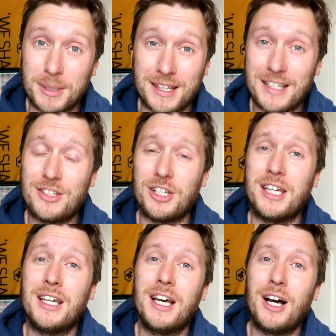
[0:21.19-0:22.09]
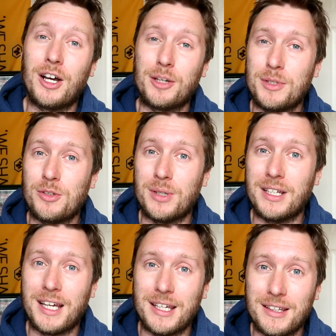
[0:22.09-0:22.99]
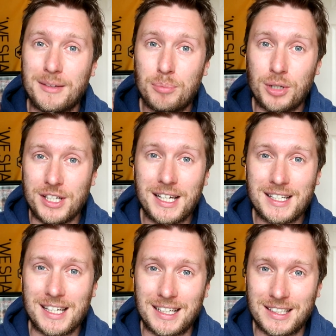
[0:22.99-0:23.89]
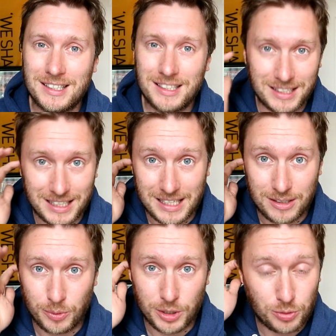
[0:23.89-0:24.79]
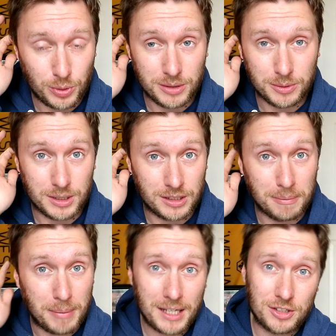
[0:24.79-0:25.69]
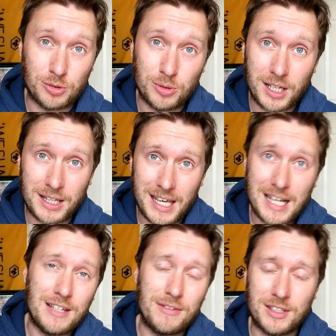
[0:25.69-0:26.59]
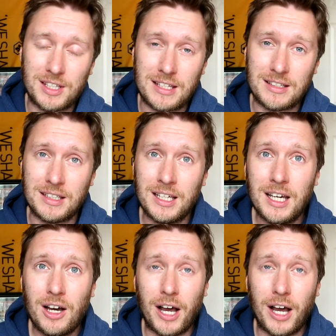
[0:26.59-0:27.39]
But this year I'm going to be doing a predicting League, which we will come back to at the end of the season.